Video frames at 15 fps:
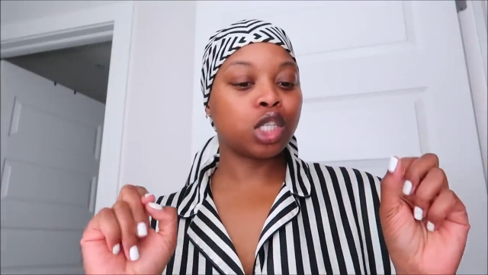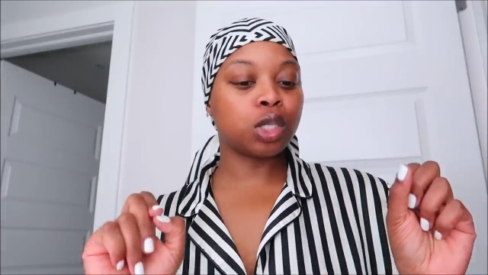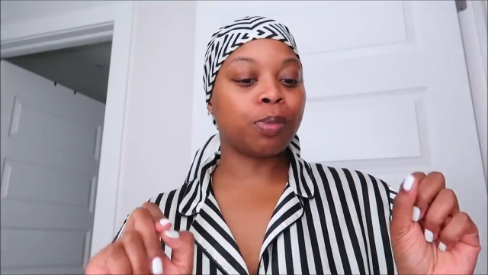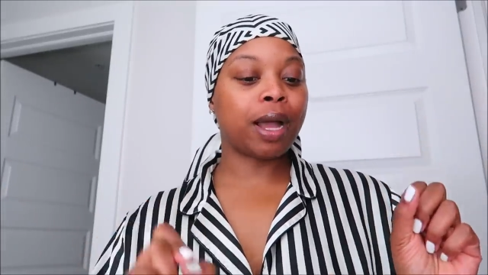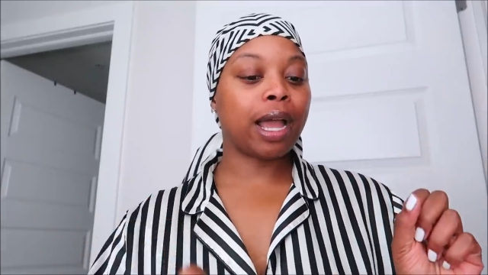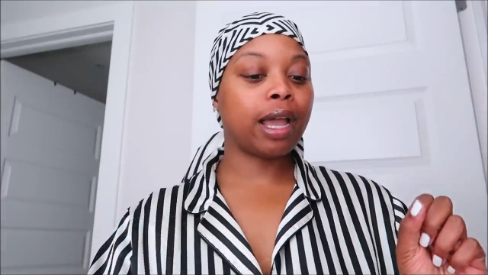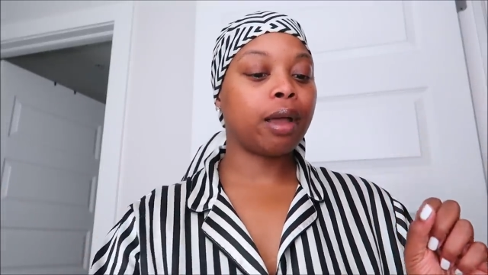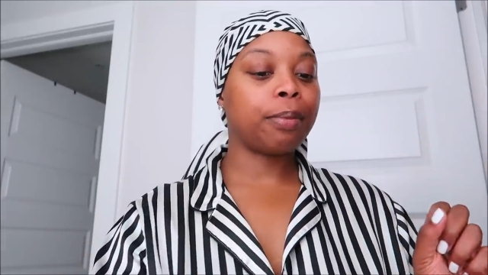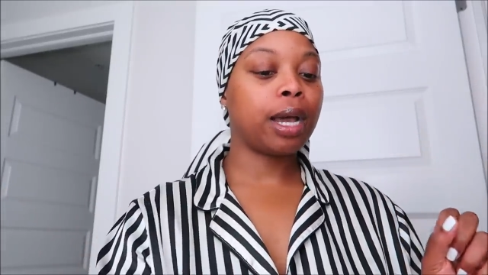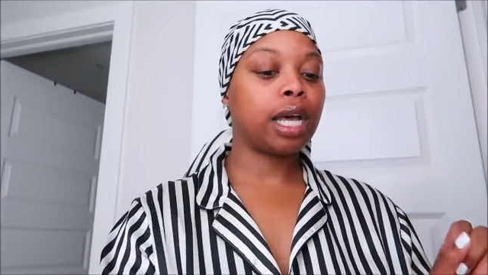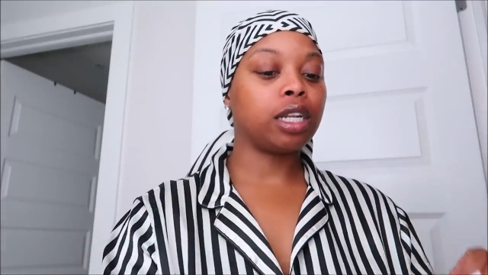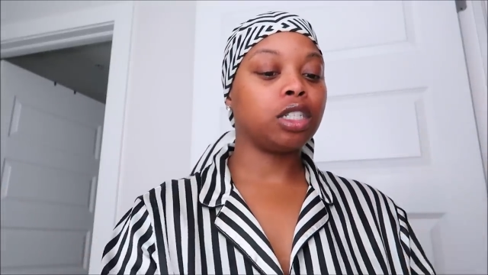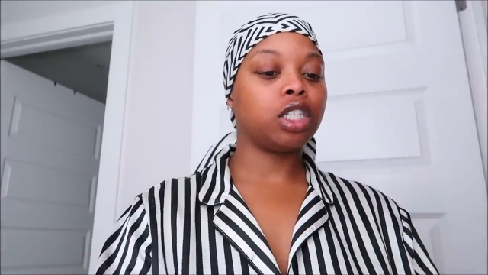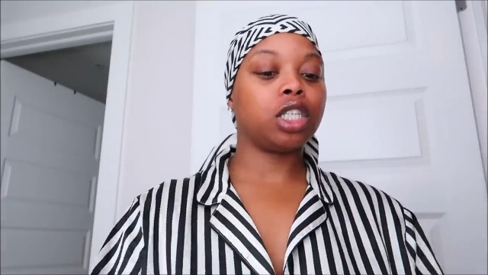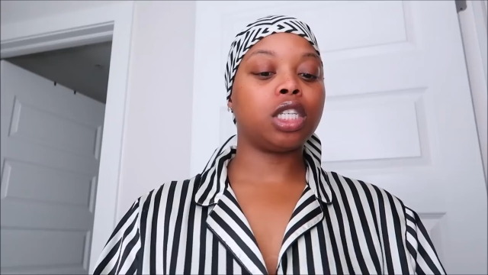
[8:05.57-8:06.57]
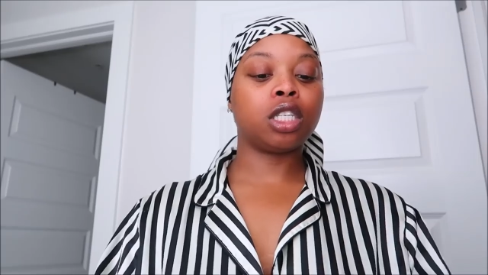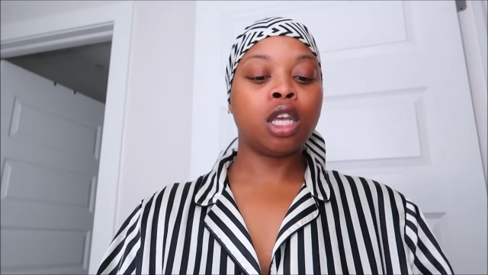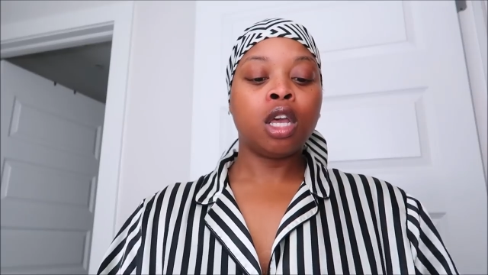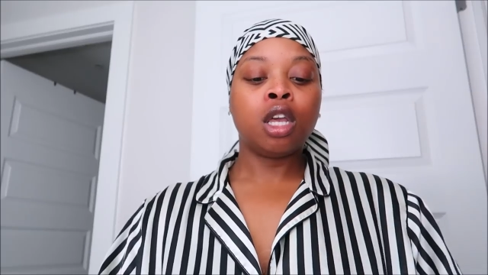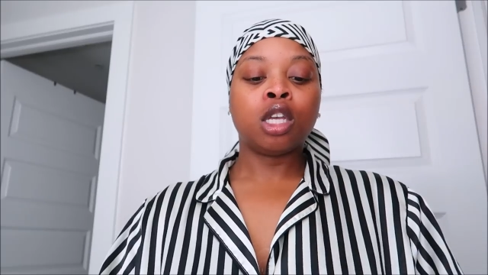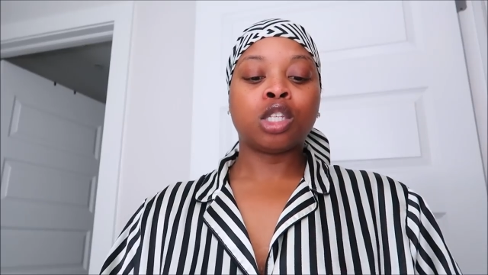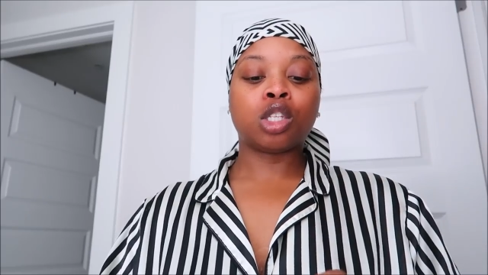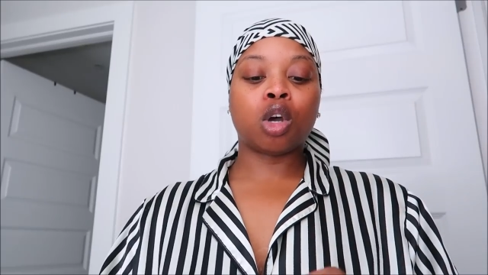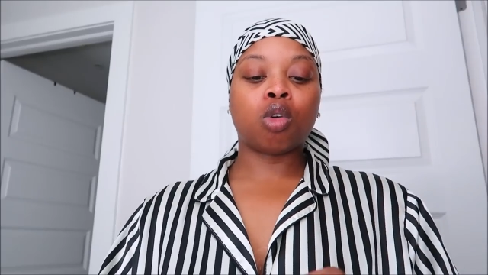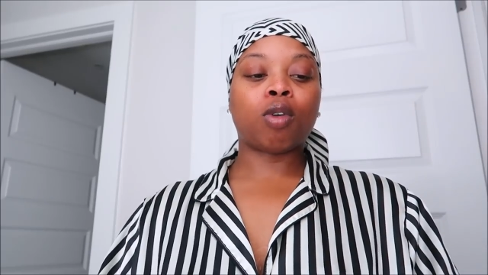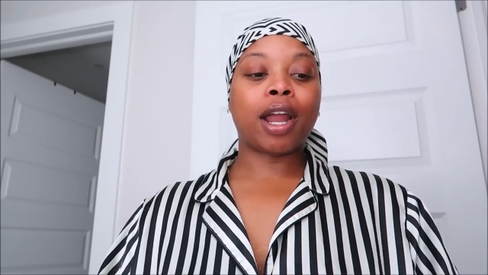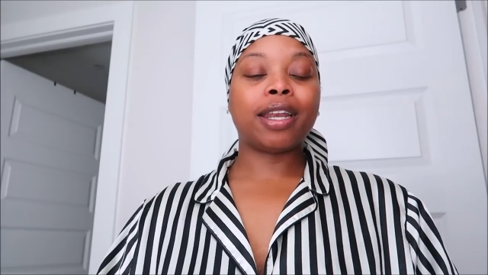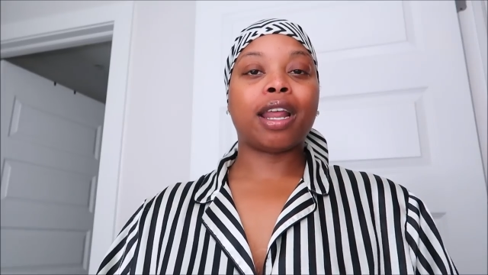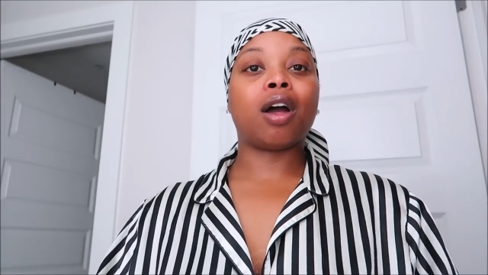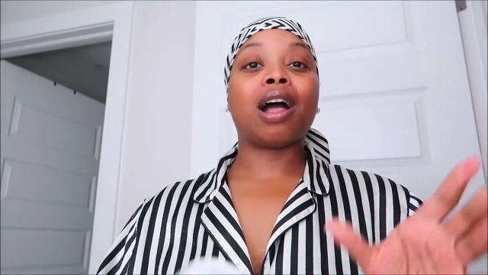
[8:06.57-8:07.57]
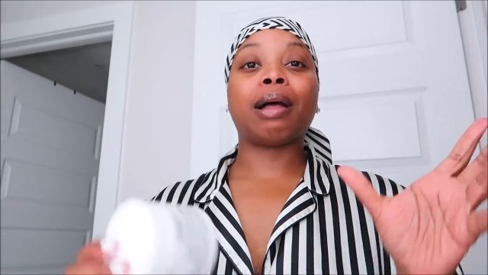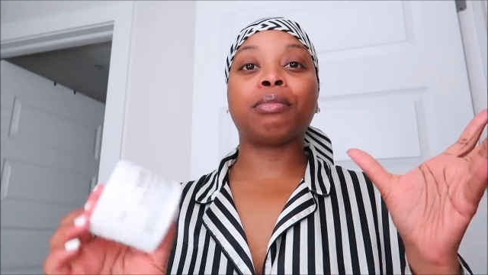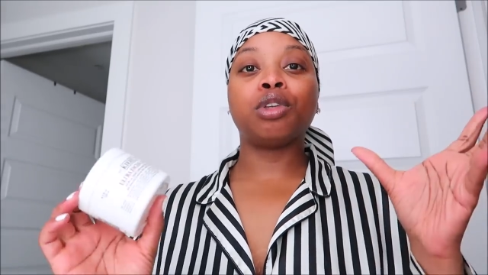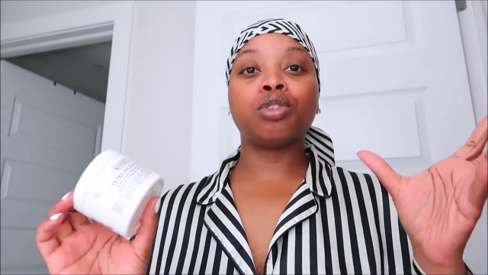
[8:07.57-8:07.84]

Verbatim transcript: my apologies so right now i'm